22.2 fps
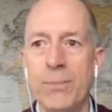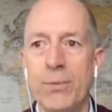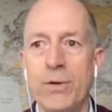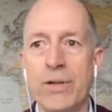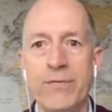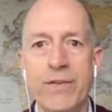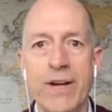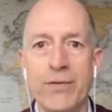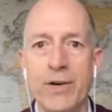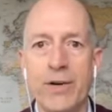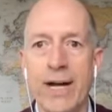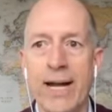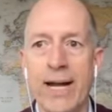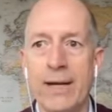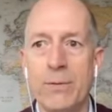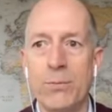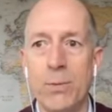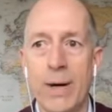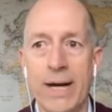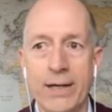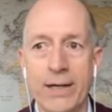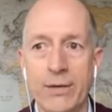We've never had
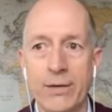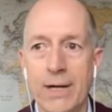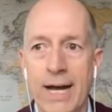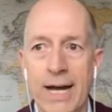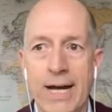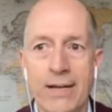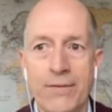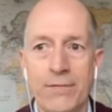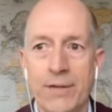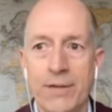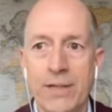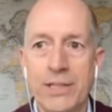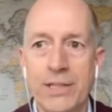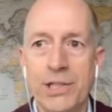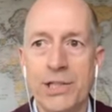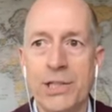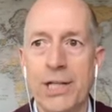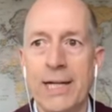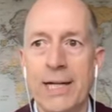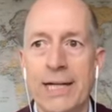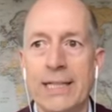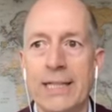record high inflation
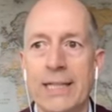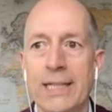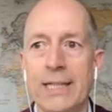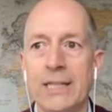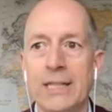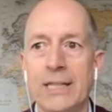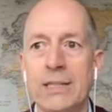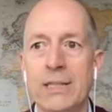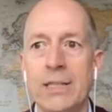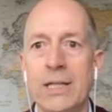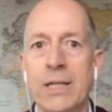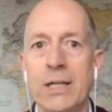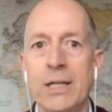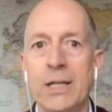like this